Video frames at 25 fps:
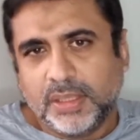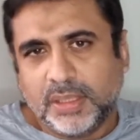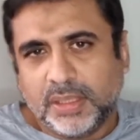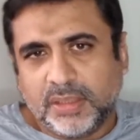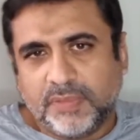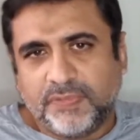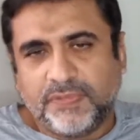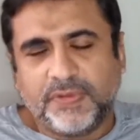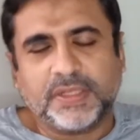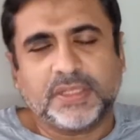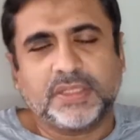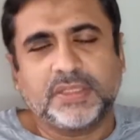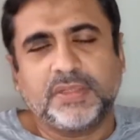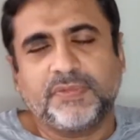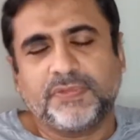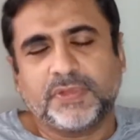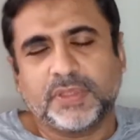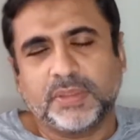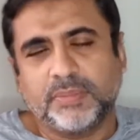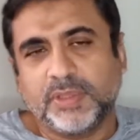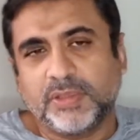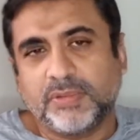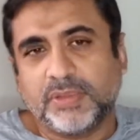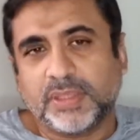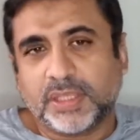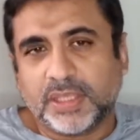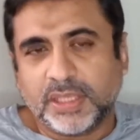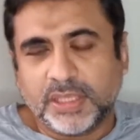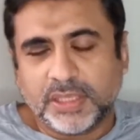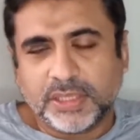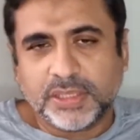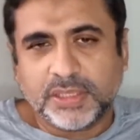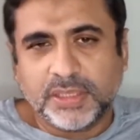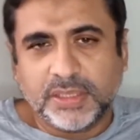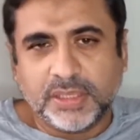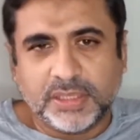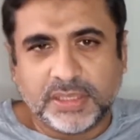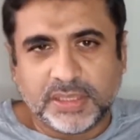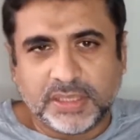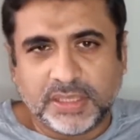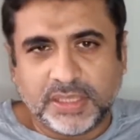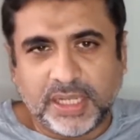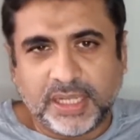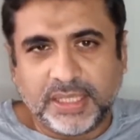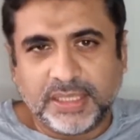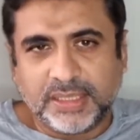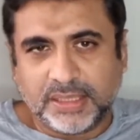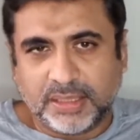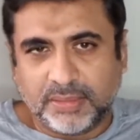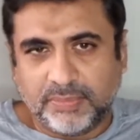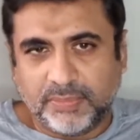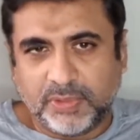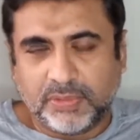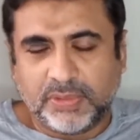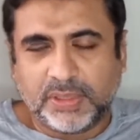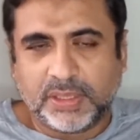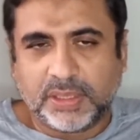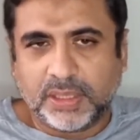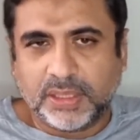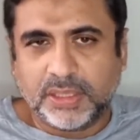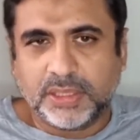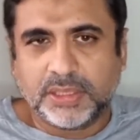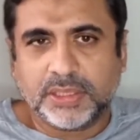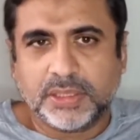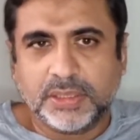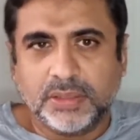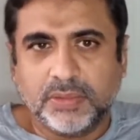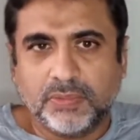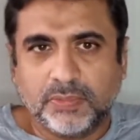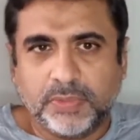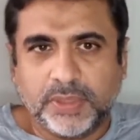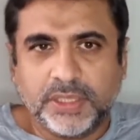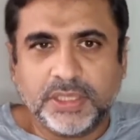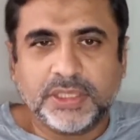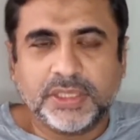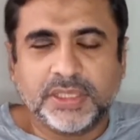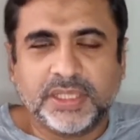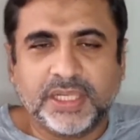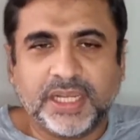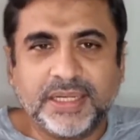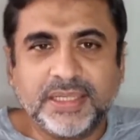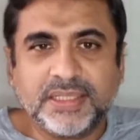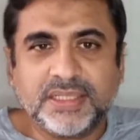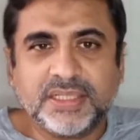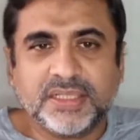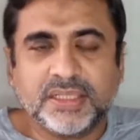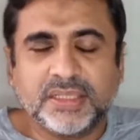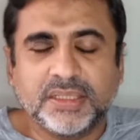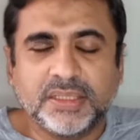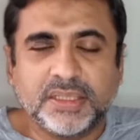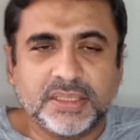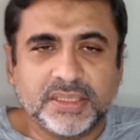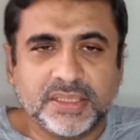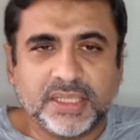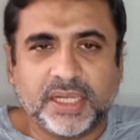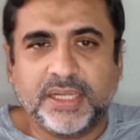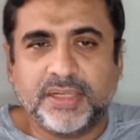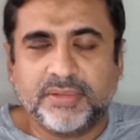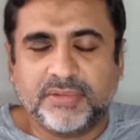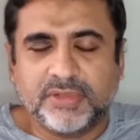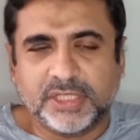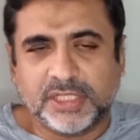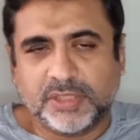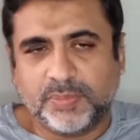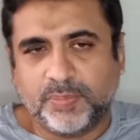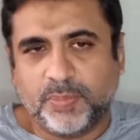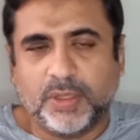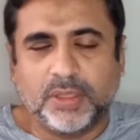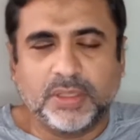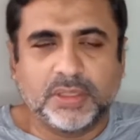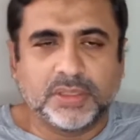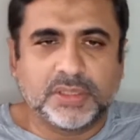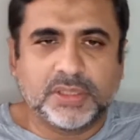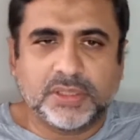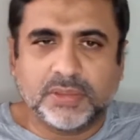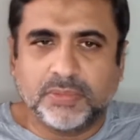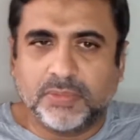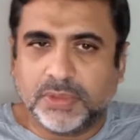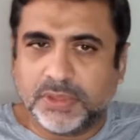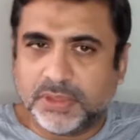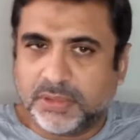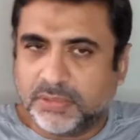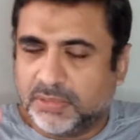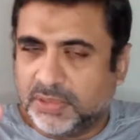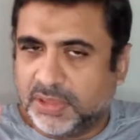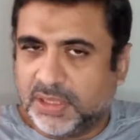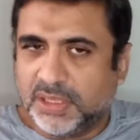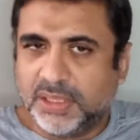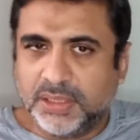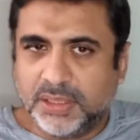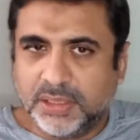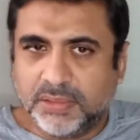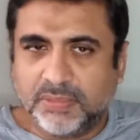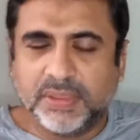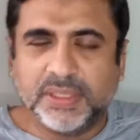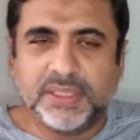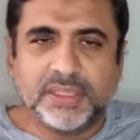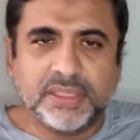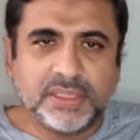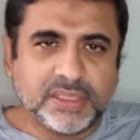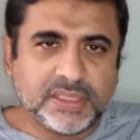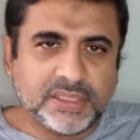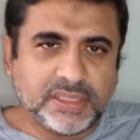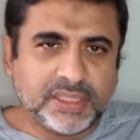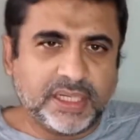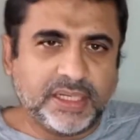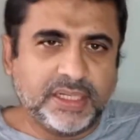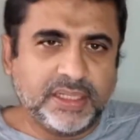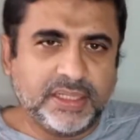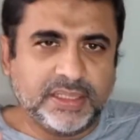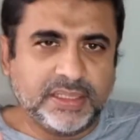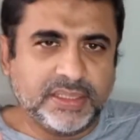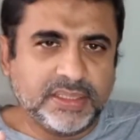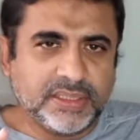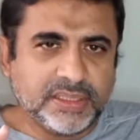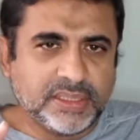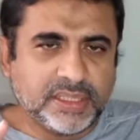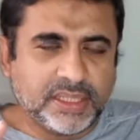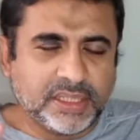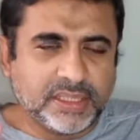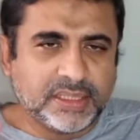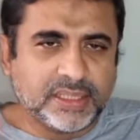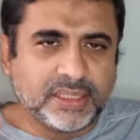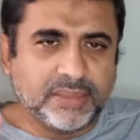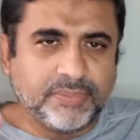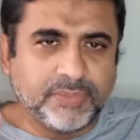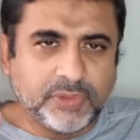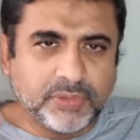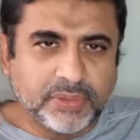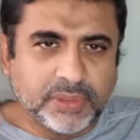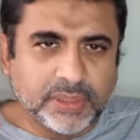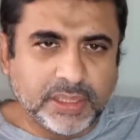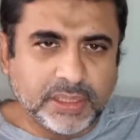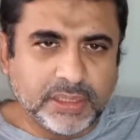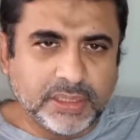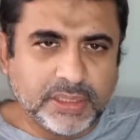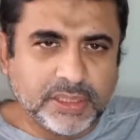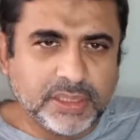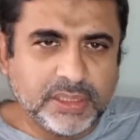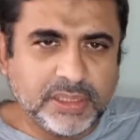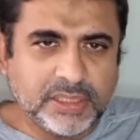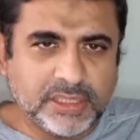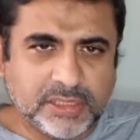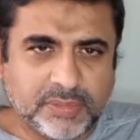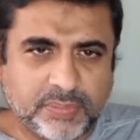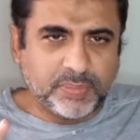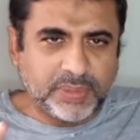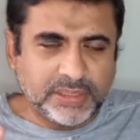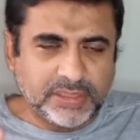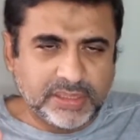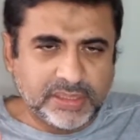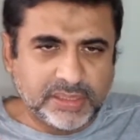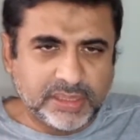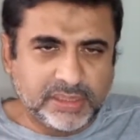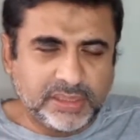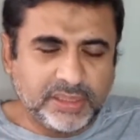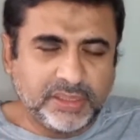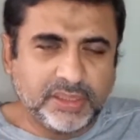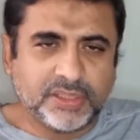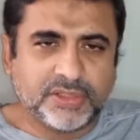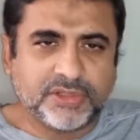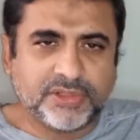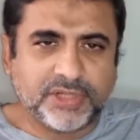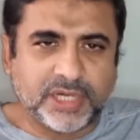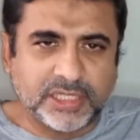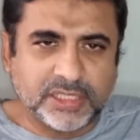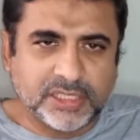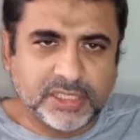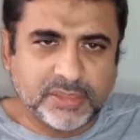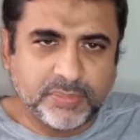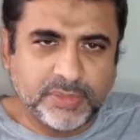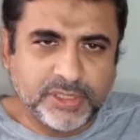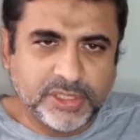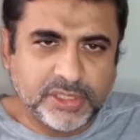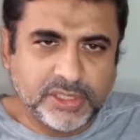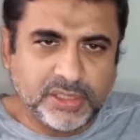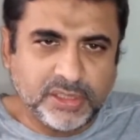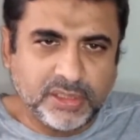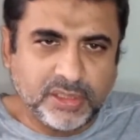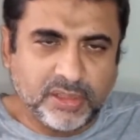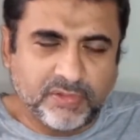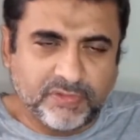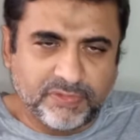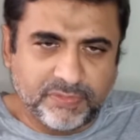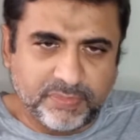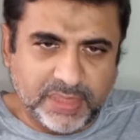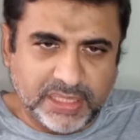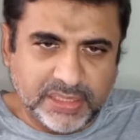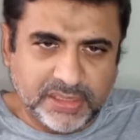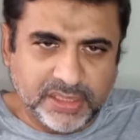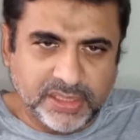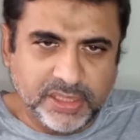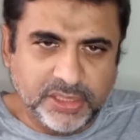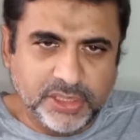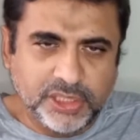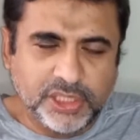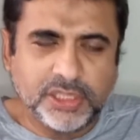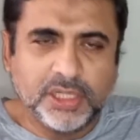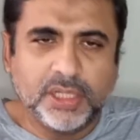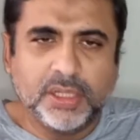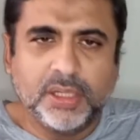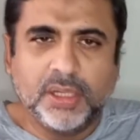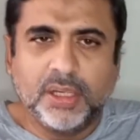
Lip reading: Effective communication is that communication which gets the desired response. So what you need to understand is that communication is basically the transmission of message